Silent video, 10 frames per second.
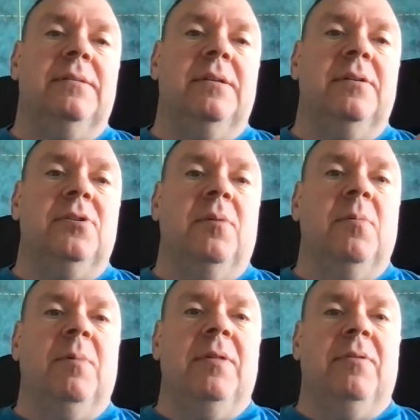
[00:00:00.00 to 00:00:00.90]
to
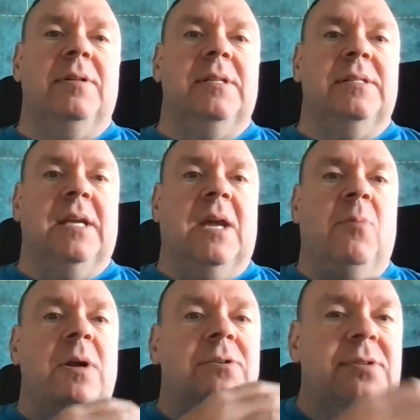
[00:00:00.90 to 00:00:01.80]
determine whether it's a
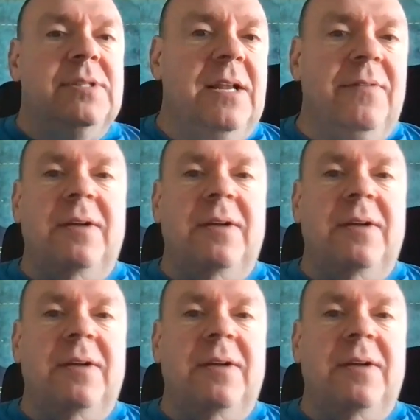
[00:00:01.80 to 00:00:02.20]
sequential set of